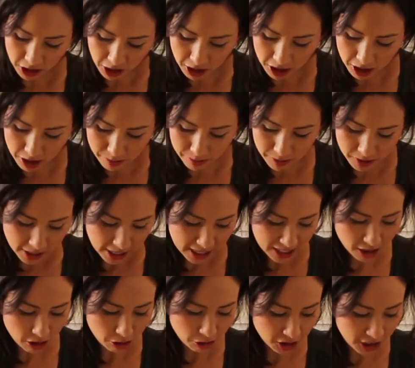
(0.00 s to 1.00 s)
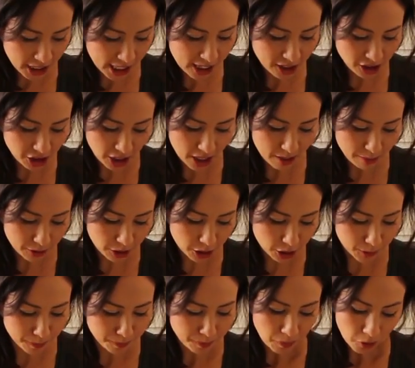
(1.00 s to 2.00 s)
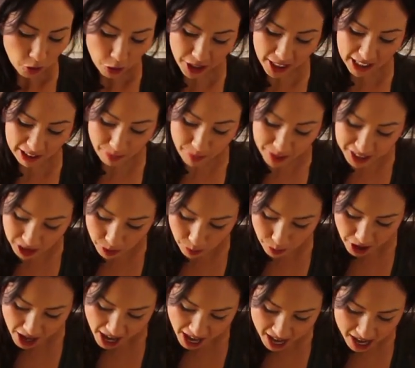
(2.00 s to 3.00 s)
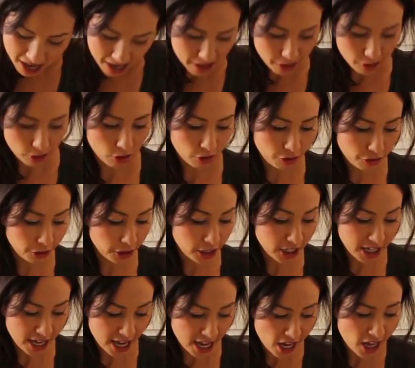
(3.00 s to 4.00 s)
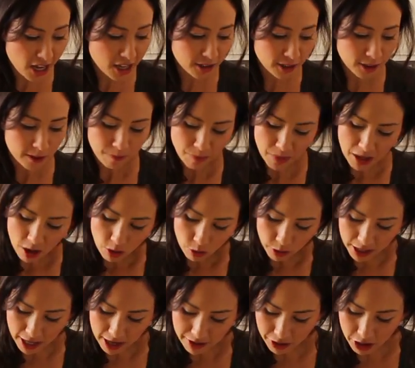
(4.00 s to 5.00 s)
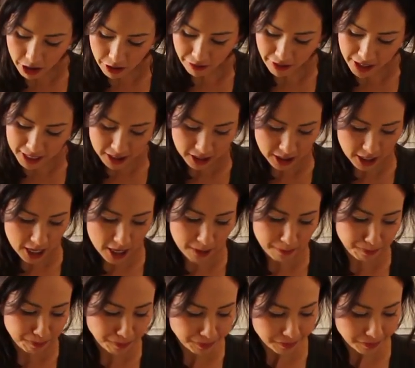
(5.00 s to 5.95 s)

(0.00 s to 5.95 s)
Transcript: some nice tortilla chips or you have pita bread or crudités, whatever you fancy.